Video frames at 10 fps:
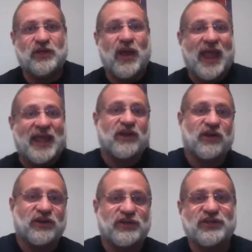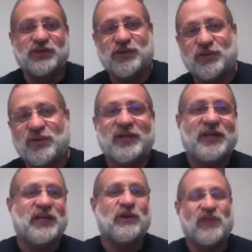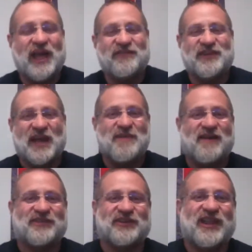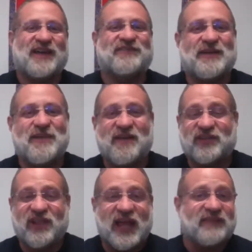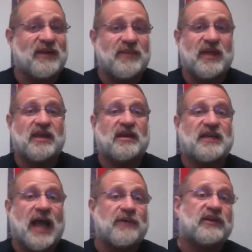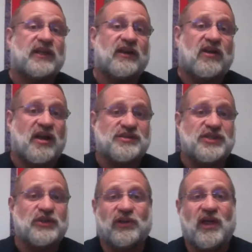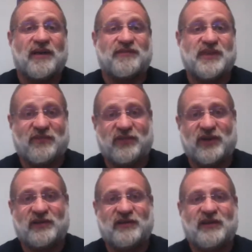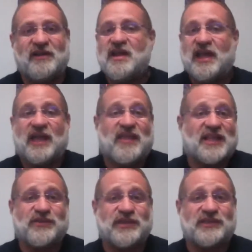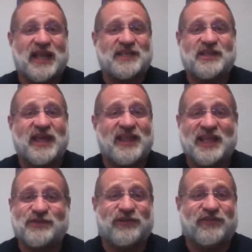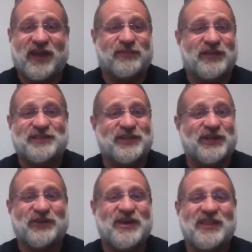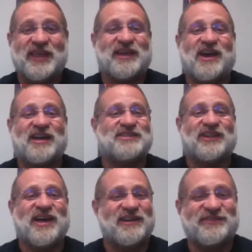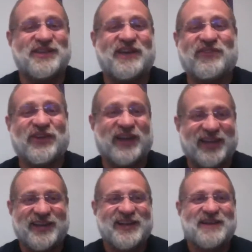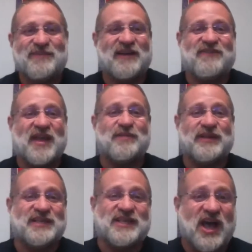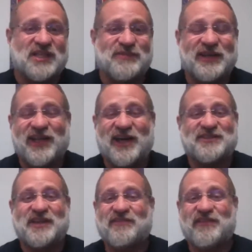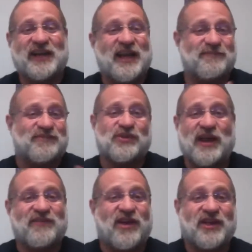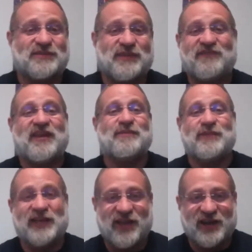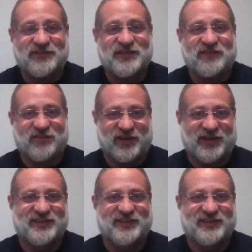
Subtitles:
you anchored to, lifetime after lifetime after lifetime, that undoubtedly are causing you a lot of suffering. And that's what families do. They cause a lot of suffering. My family has caused me a lot of suffering, and I'm sure I've caused my family a lot of suffering.